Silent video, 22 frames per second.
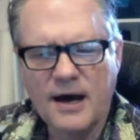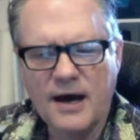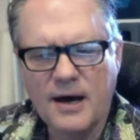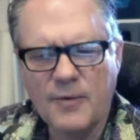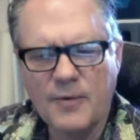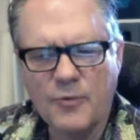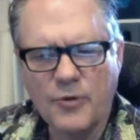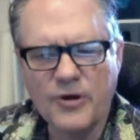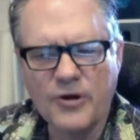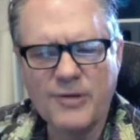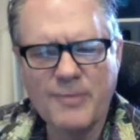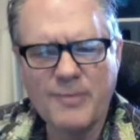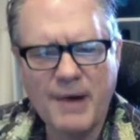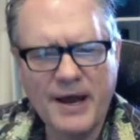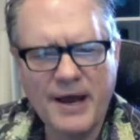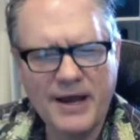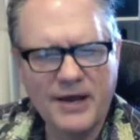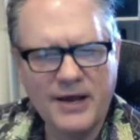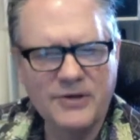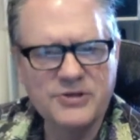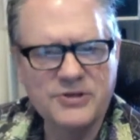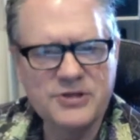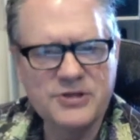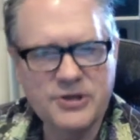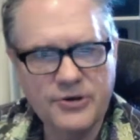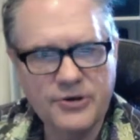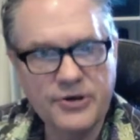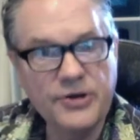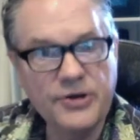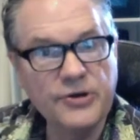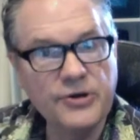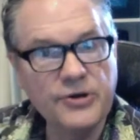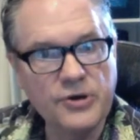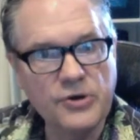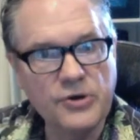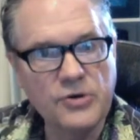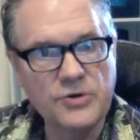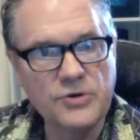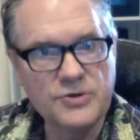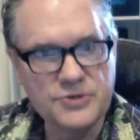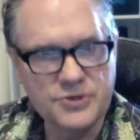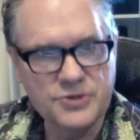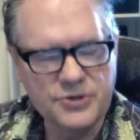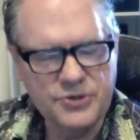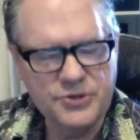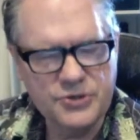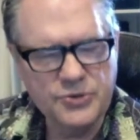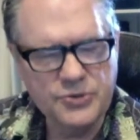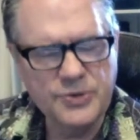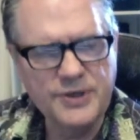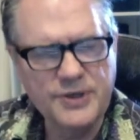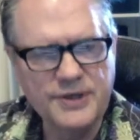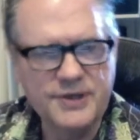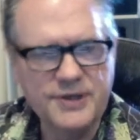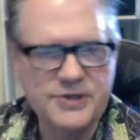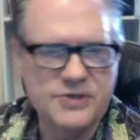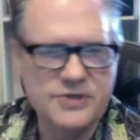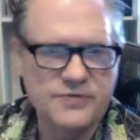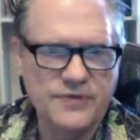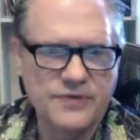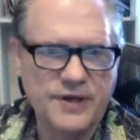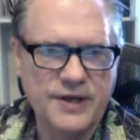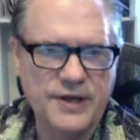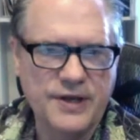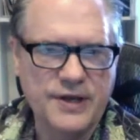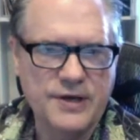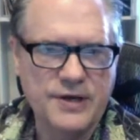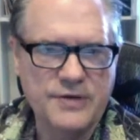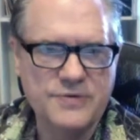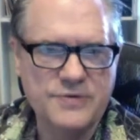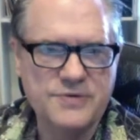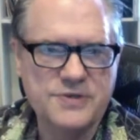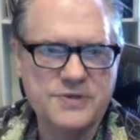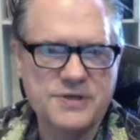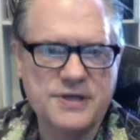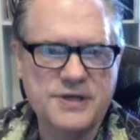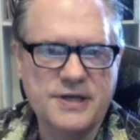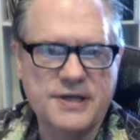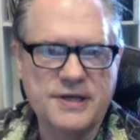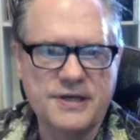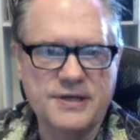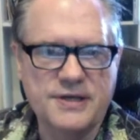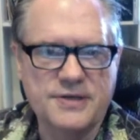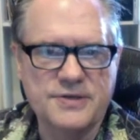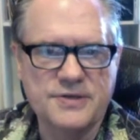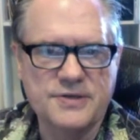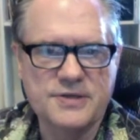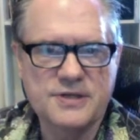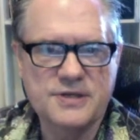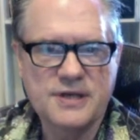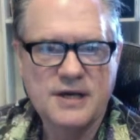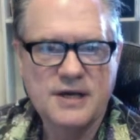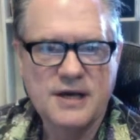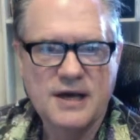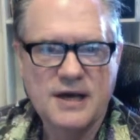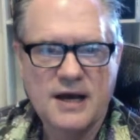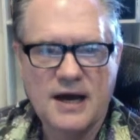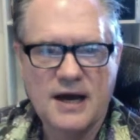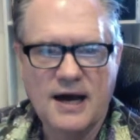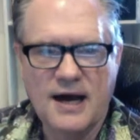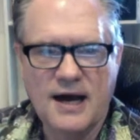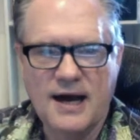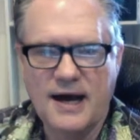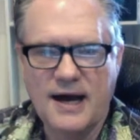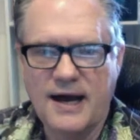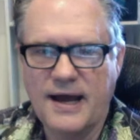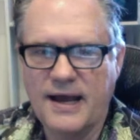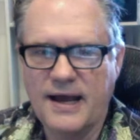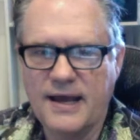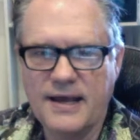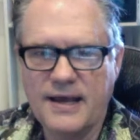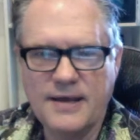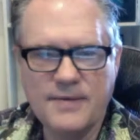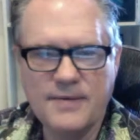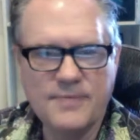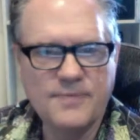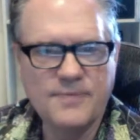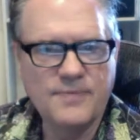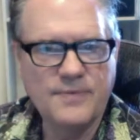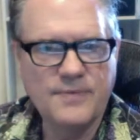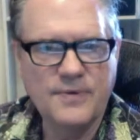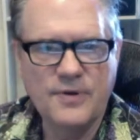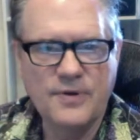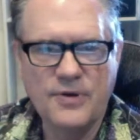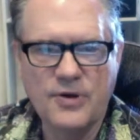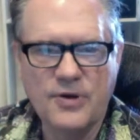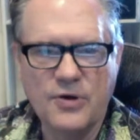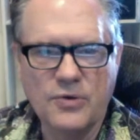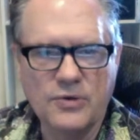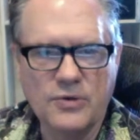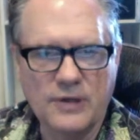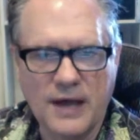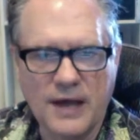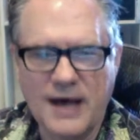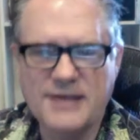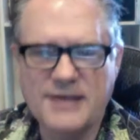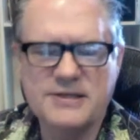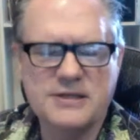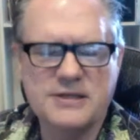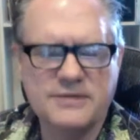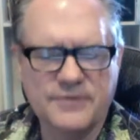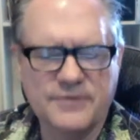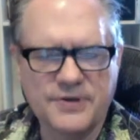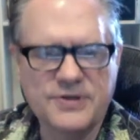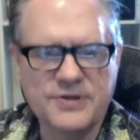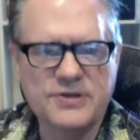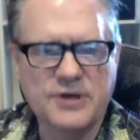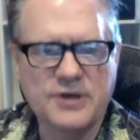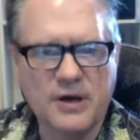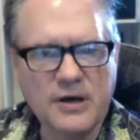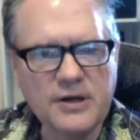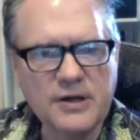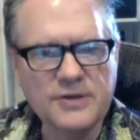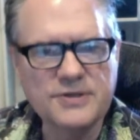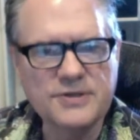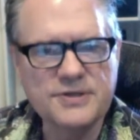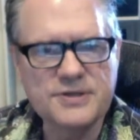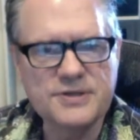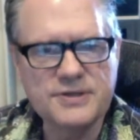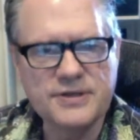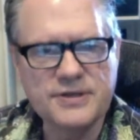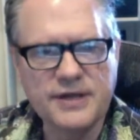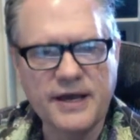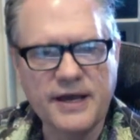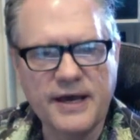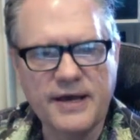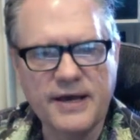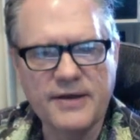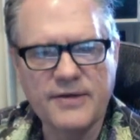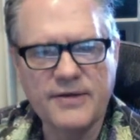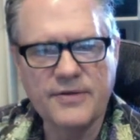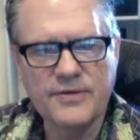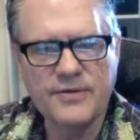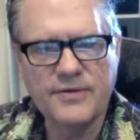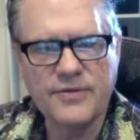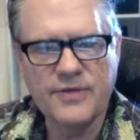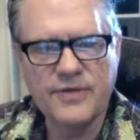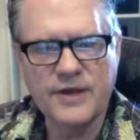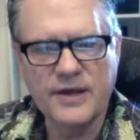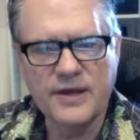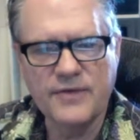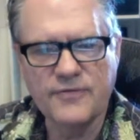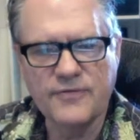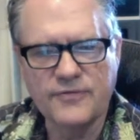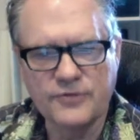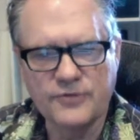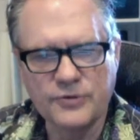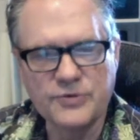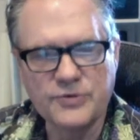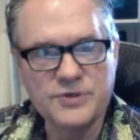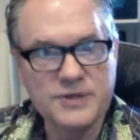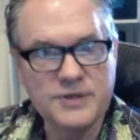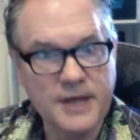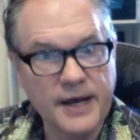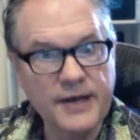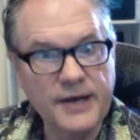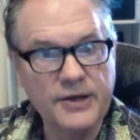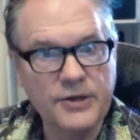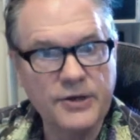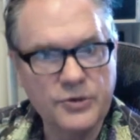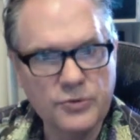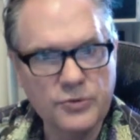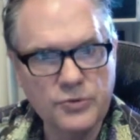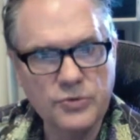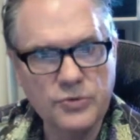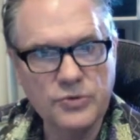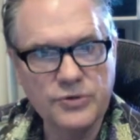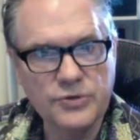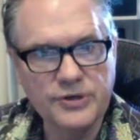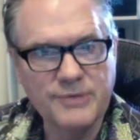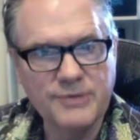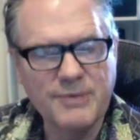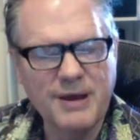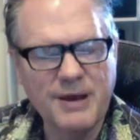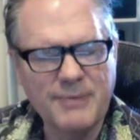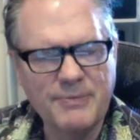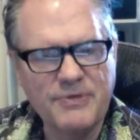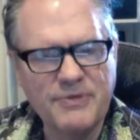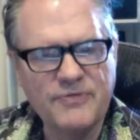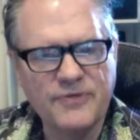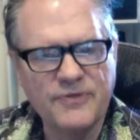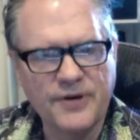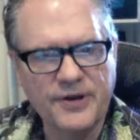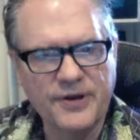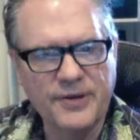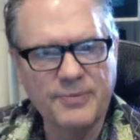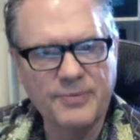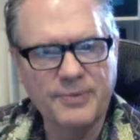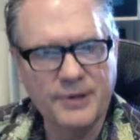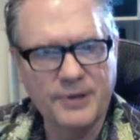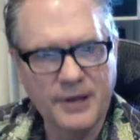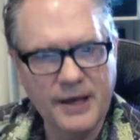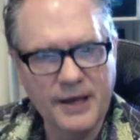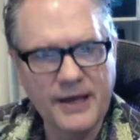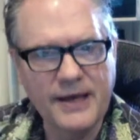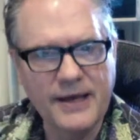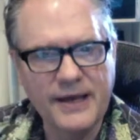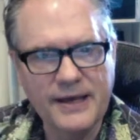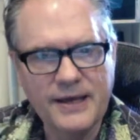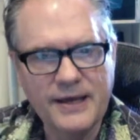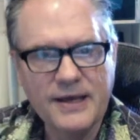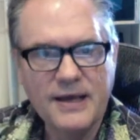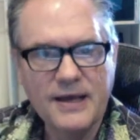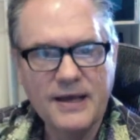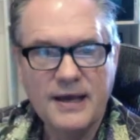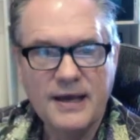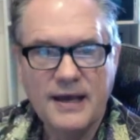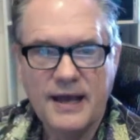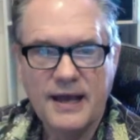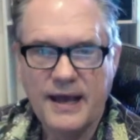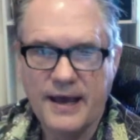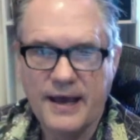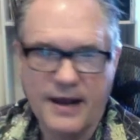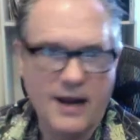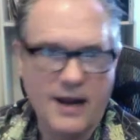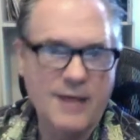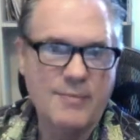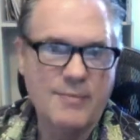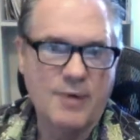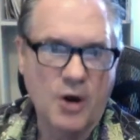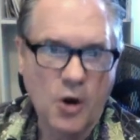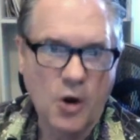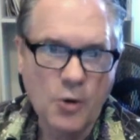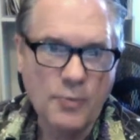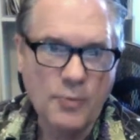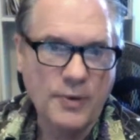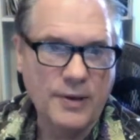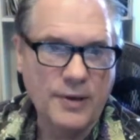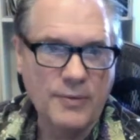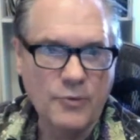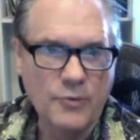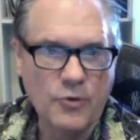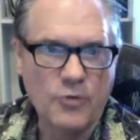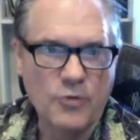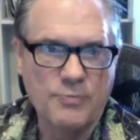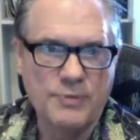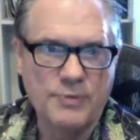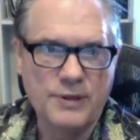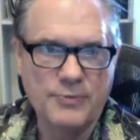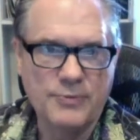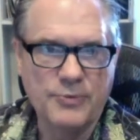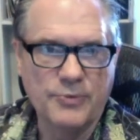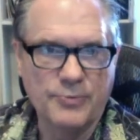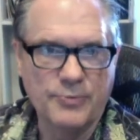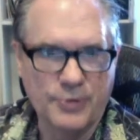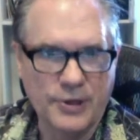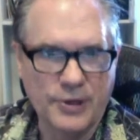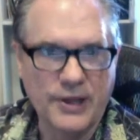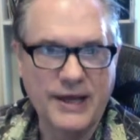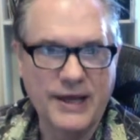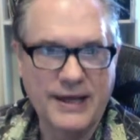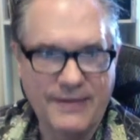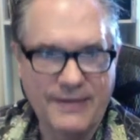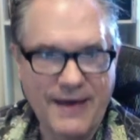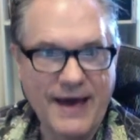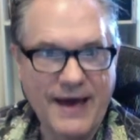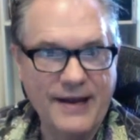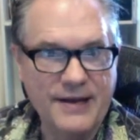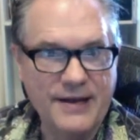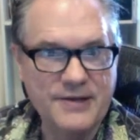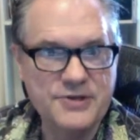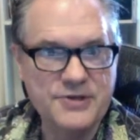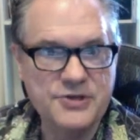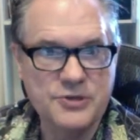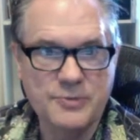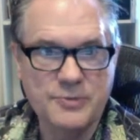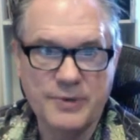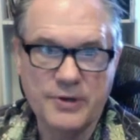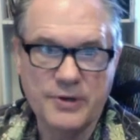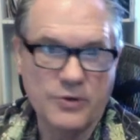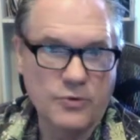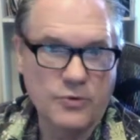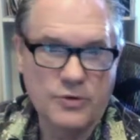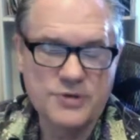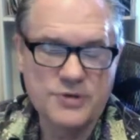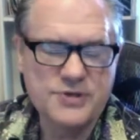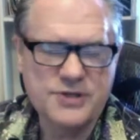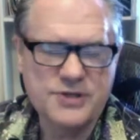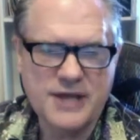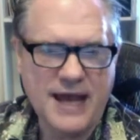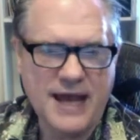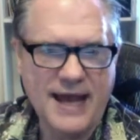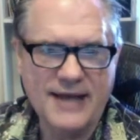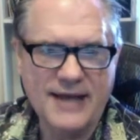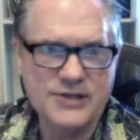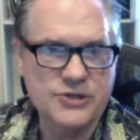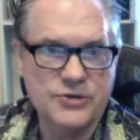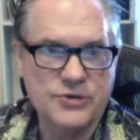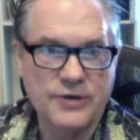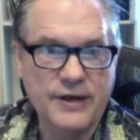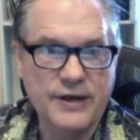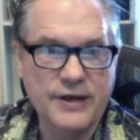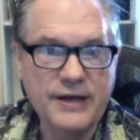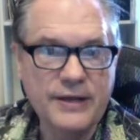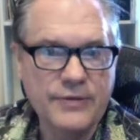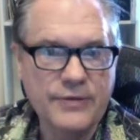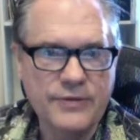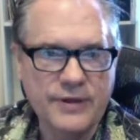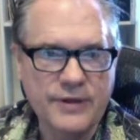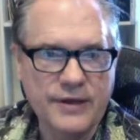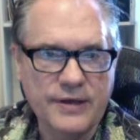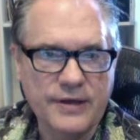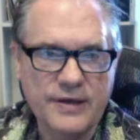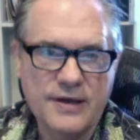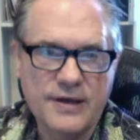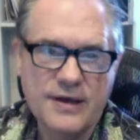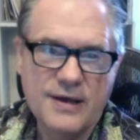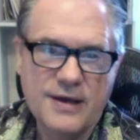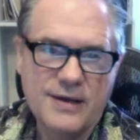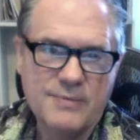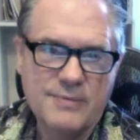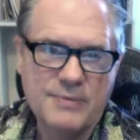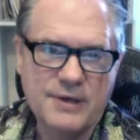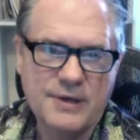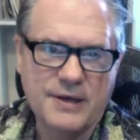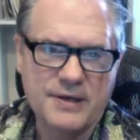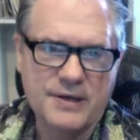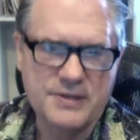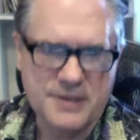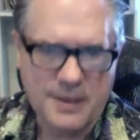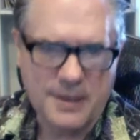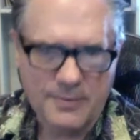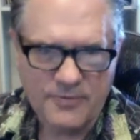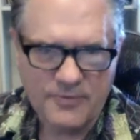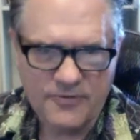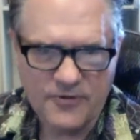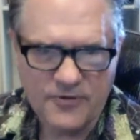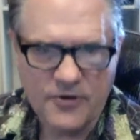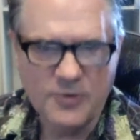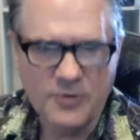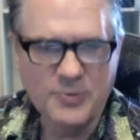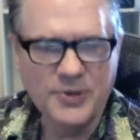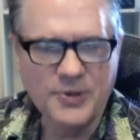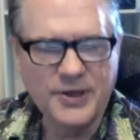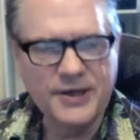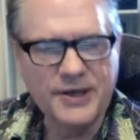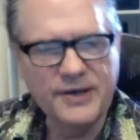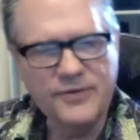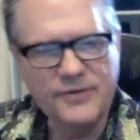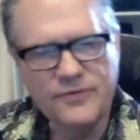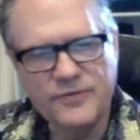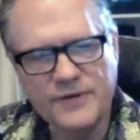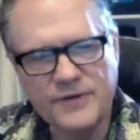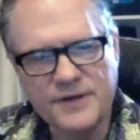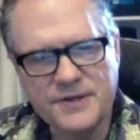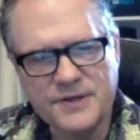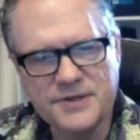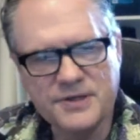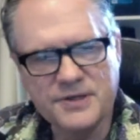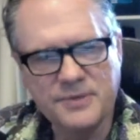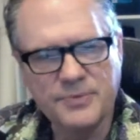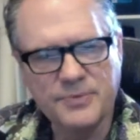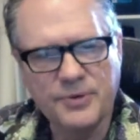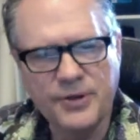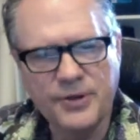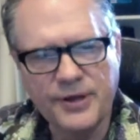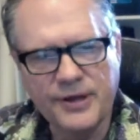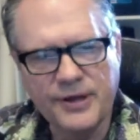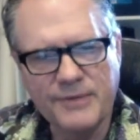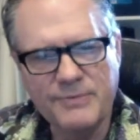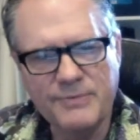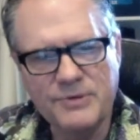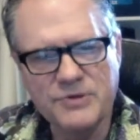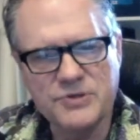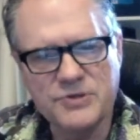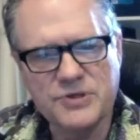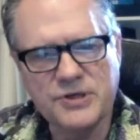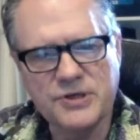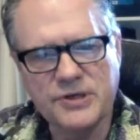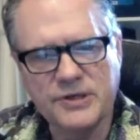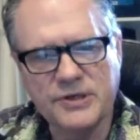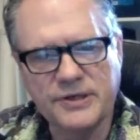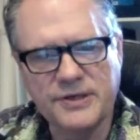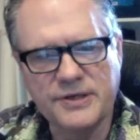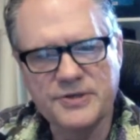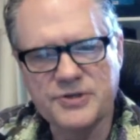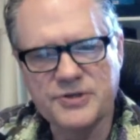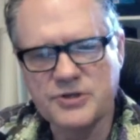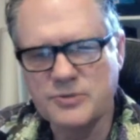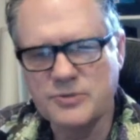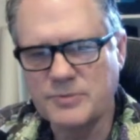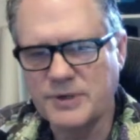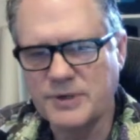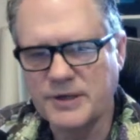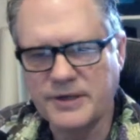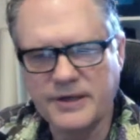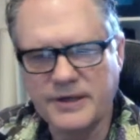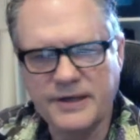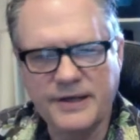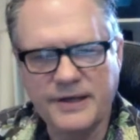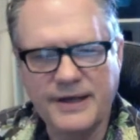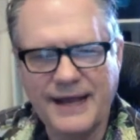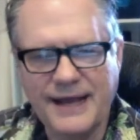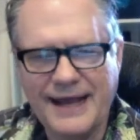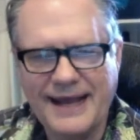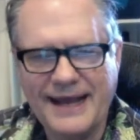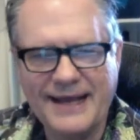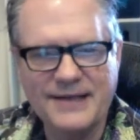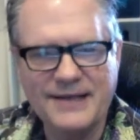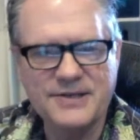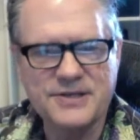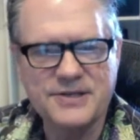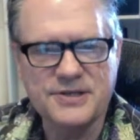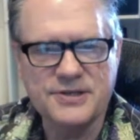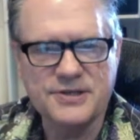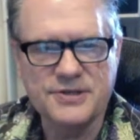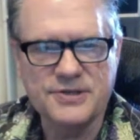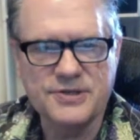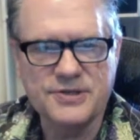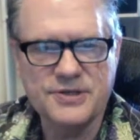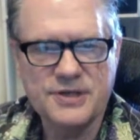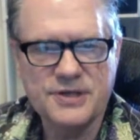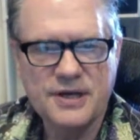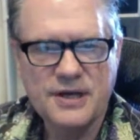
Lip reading: One of my ulterior goals in doing these videos is I know lots of adults that think flute's kind of cool and it might be fun to play. And I'm hoping more people play that instrument or sax or anything because I'm firmly convinced that playing a musical instrument enhances